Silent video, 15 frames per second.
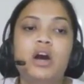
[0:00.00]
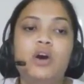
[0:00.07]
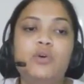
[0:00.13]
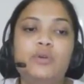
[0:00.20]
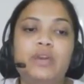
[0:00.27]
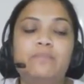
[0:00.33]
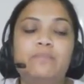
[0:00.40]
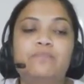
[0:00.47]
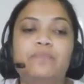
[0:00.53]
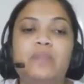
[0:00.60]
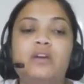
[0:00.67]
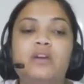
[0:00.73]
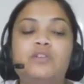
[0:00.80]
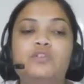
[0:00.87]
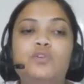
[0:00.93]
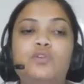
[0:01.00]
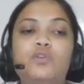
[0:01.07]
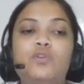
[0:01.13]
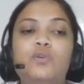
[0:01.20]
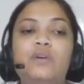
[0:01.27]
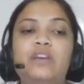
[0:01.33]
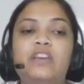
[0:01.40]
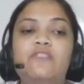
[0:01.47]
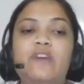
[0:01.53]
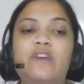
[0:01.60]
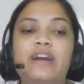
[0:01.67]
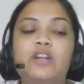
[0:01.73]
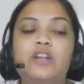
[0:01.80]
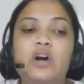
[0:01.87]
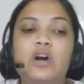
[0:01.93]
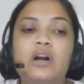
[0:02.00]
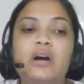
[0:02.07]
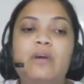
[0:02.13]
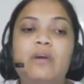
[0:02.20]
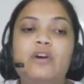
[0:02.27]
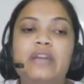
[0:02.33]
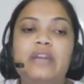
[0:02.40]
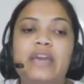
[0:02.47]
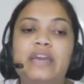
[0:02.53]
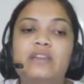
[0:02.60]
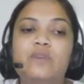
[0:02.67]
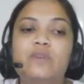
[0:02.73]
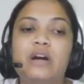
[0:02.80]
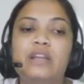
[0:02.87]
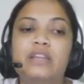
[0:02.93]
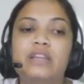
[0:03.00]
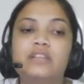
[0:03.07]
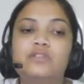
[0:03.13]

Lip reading: Okay. So if I talk about n1,